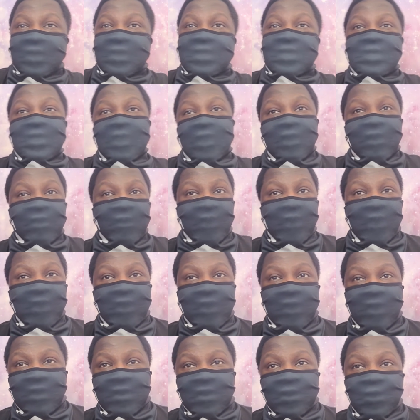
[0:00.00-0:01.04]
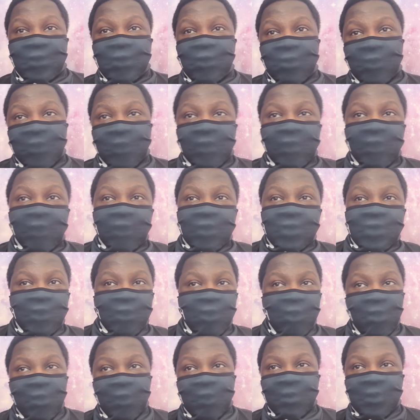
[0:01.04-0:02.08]
accelerate at super close
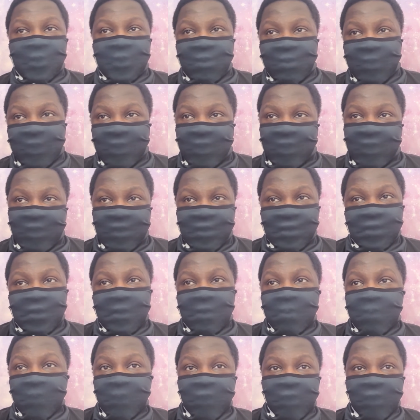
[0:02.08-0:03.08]
aluminum speeds.